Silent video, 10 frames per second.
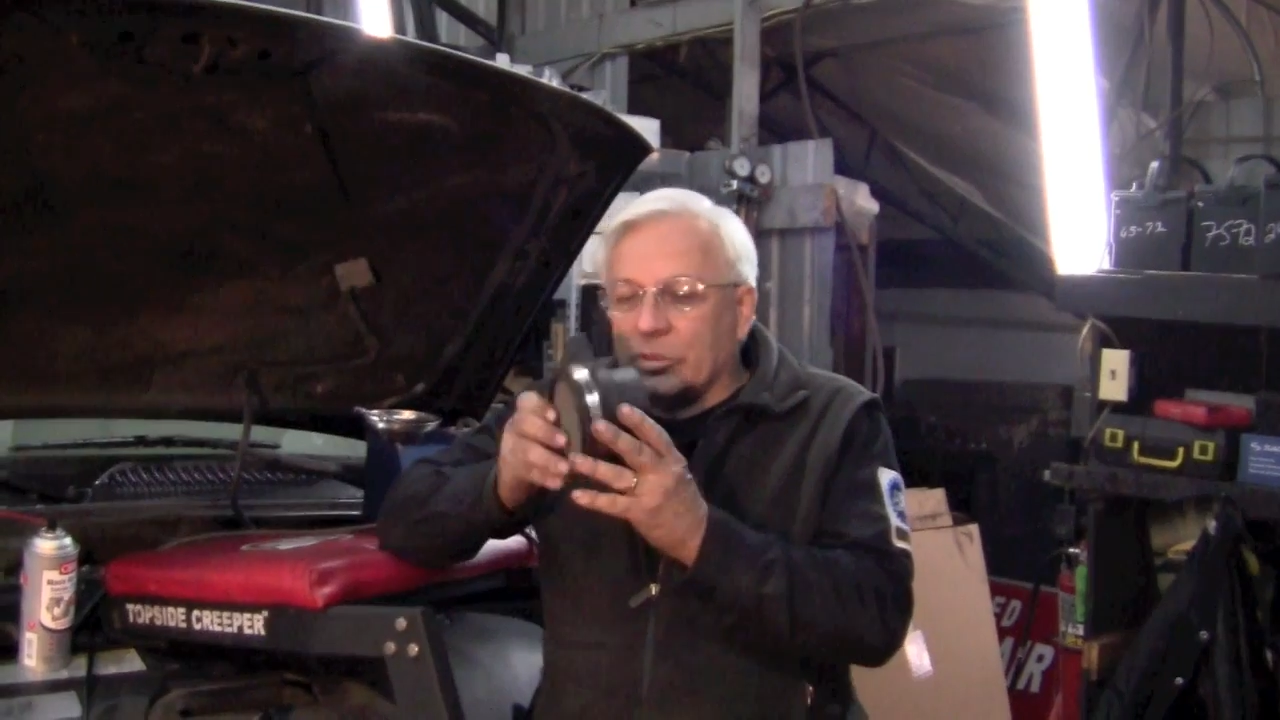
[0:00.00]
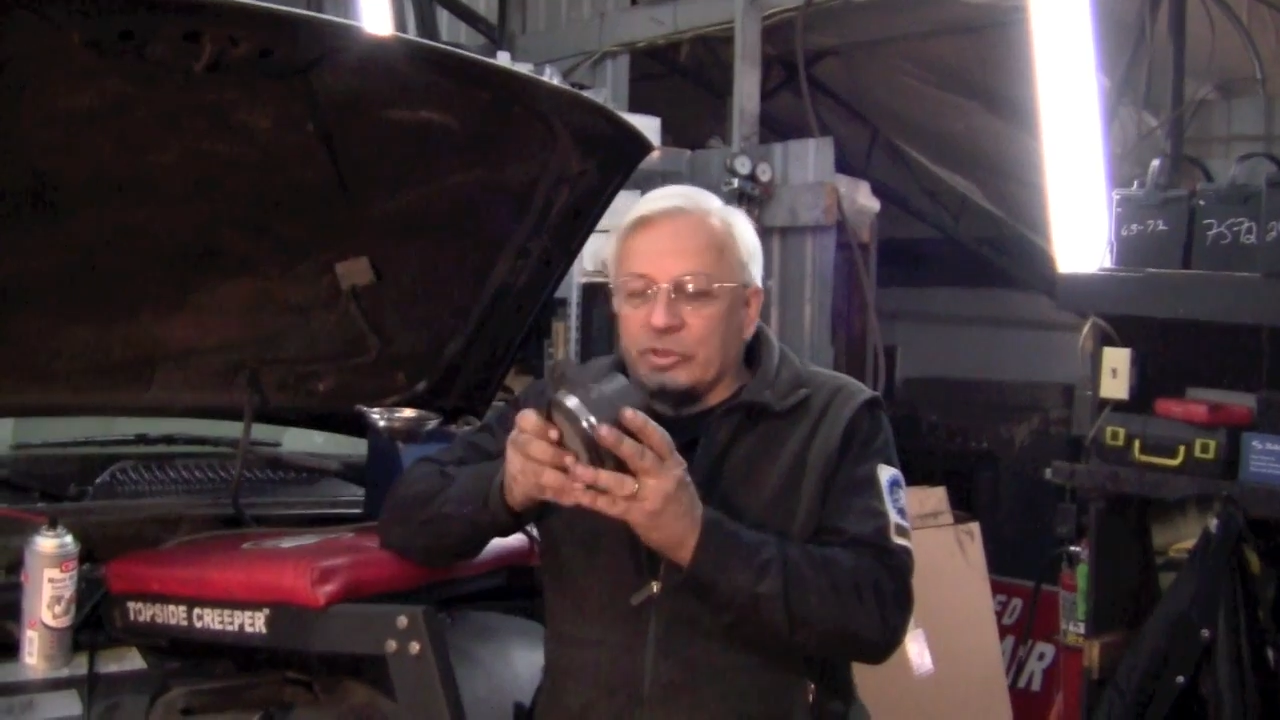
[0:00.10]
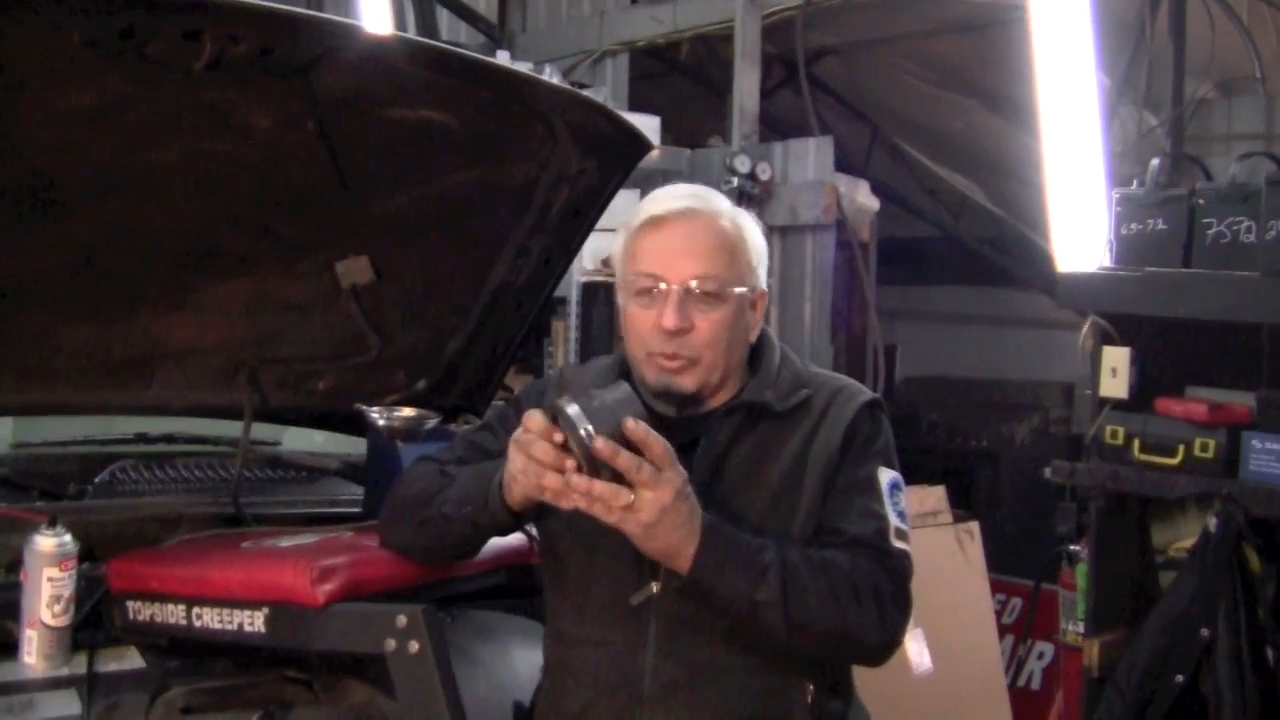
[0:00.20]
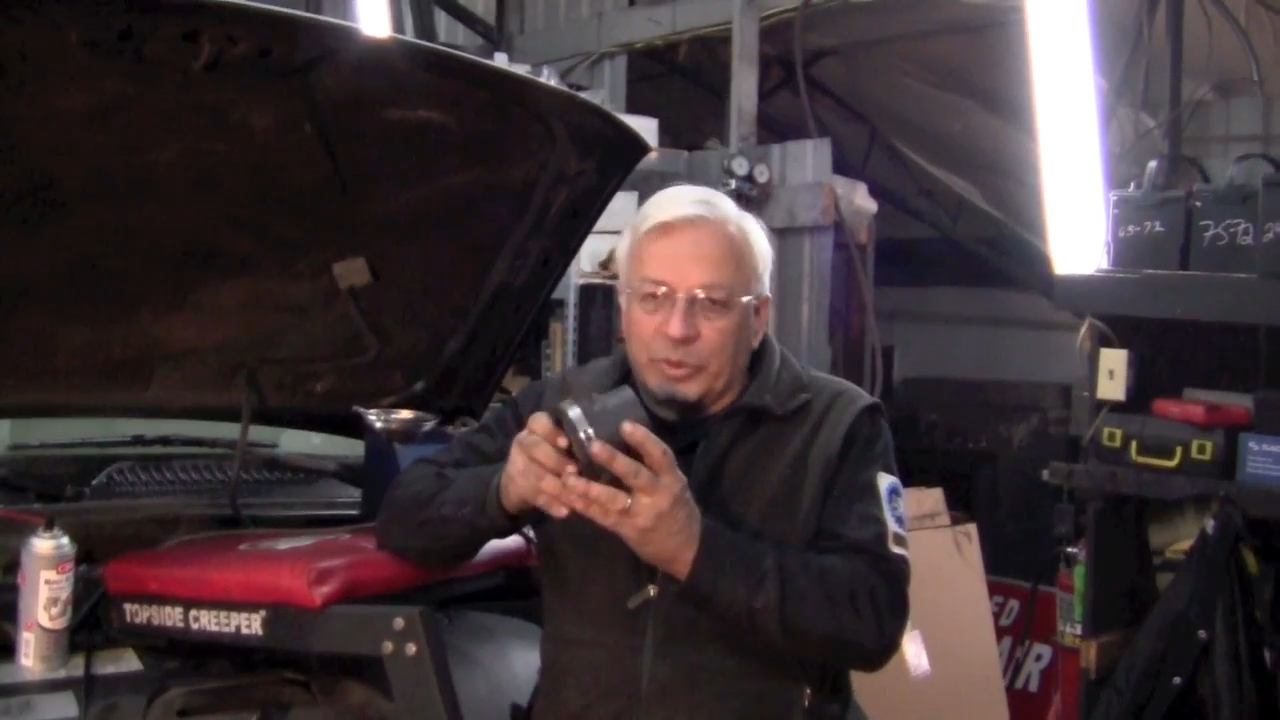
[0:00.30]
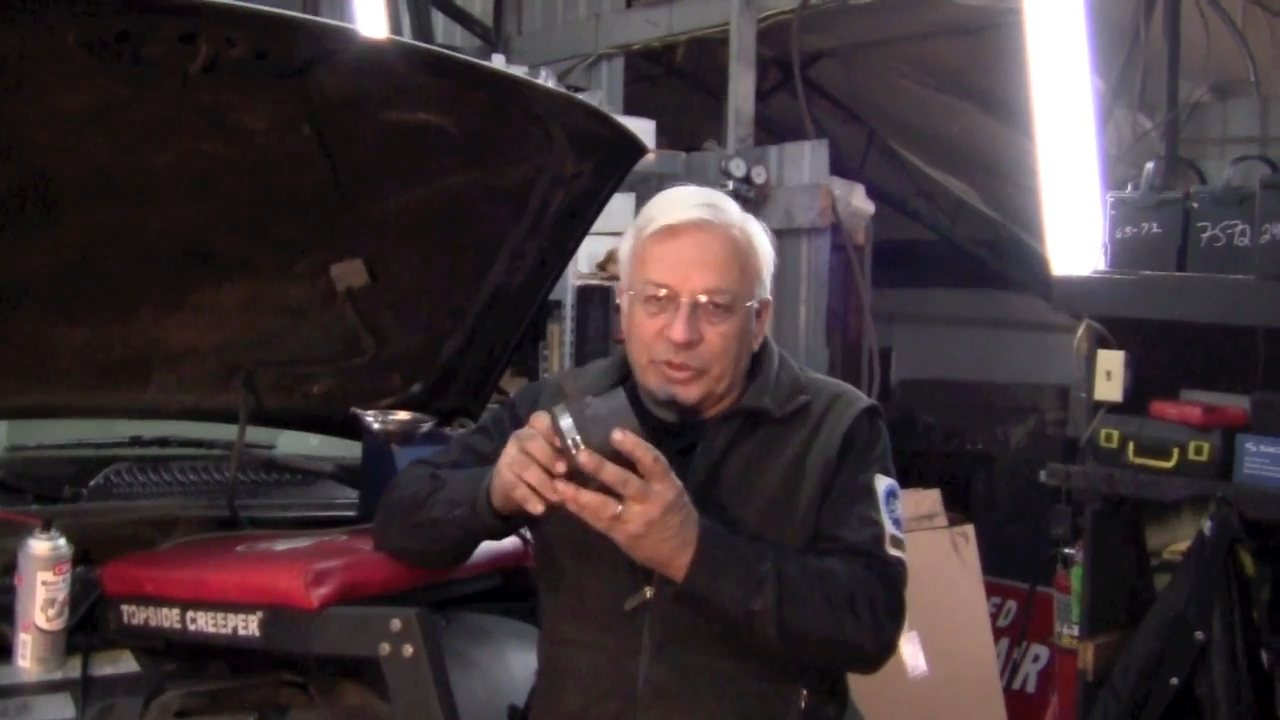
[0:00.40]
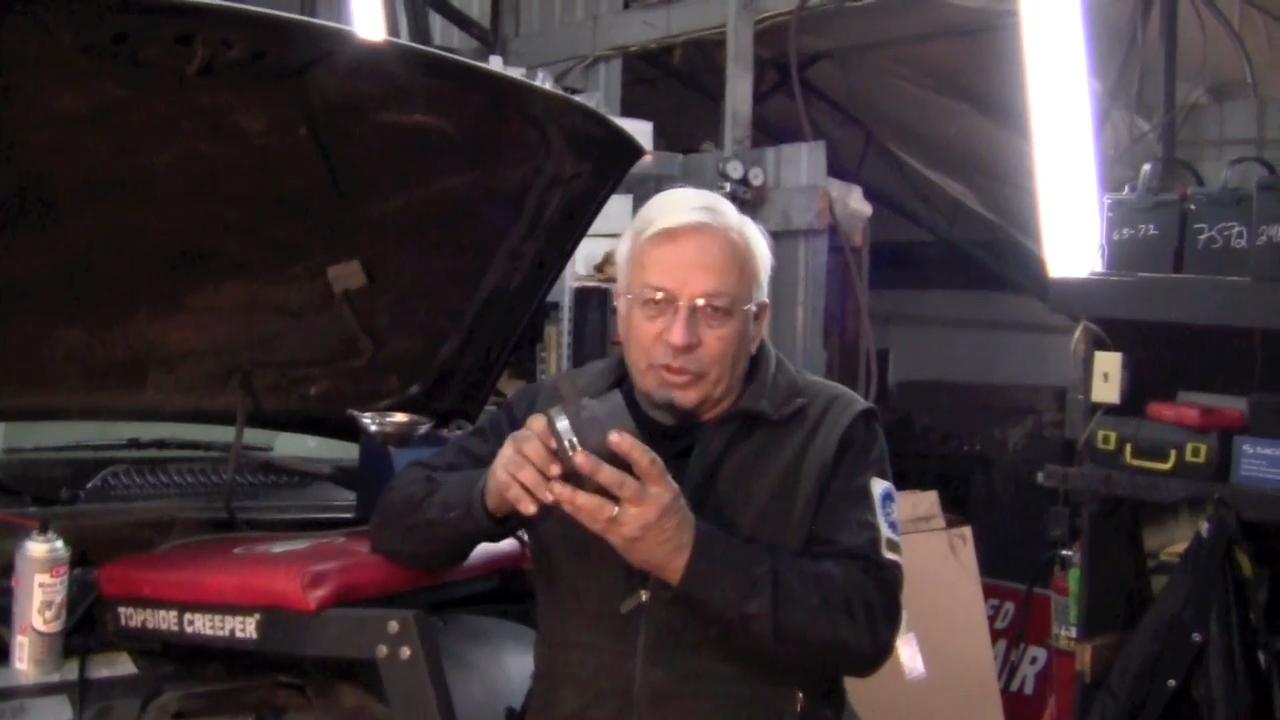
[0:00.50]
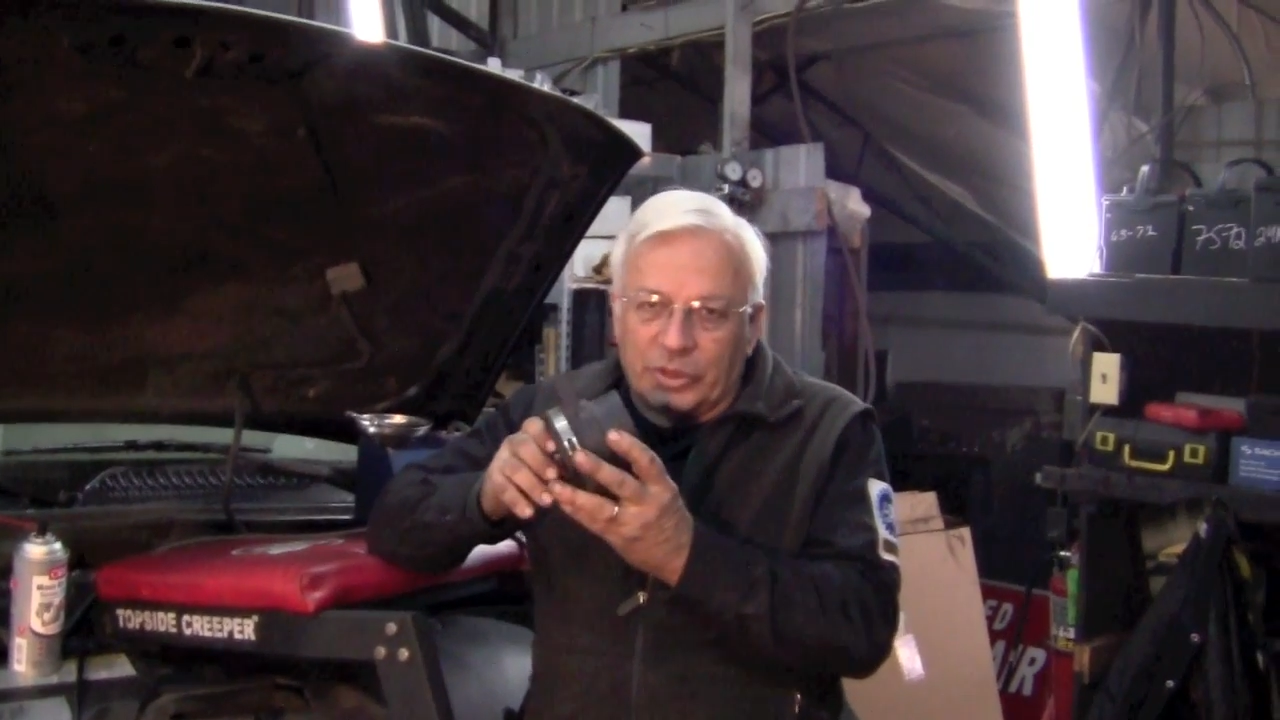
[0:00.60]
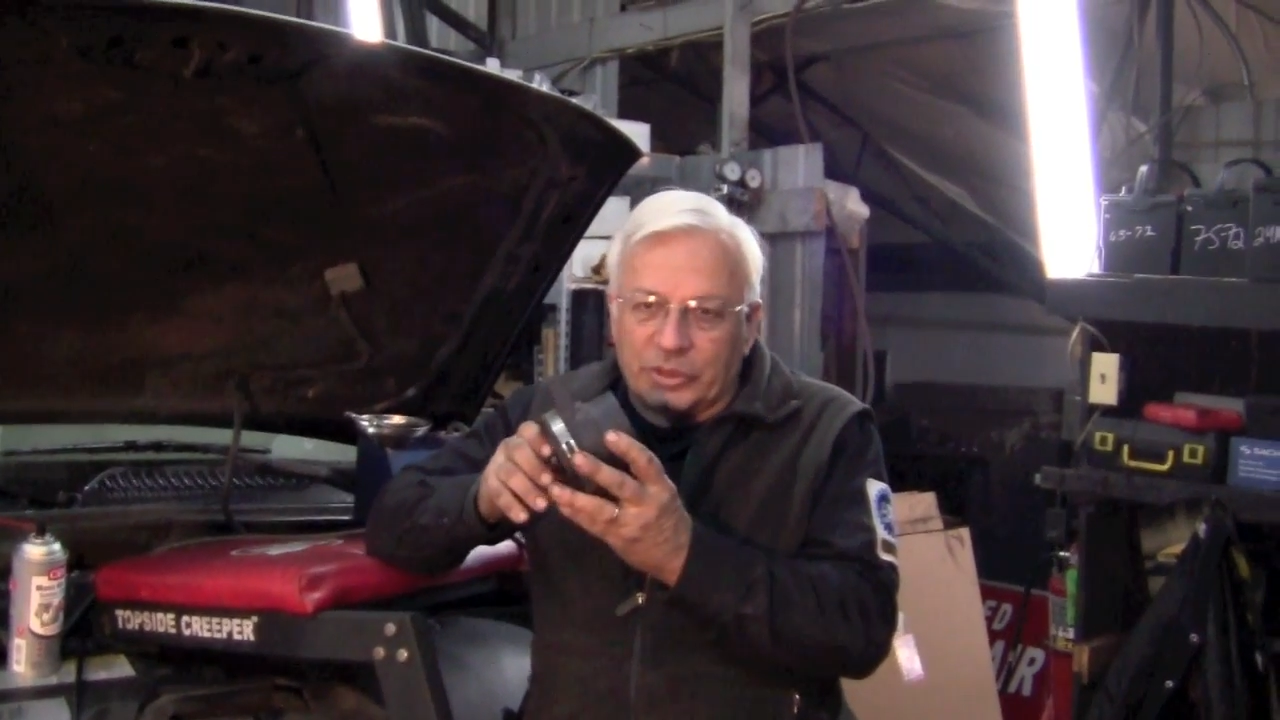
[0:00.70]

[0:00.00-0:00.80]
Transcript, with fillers: So we took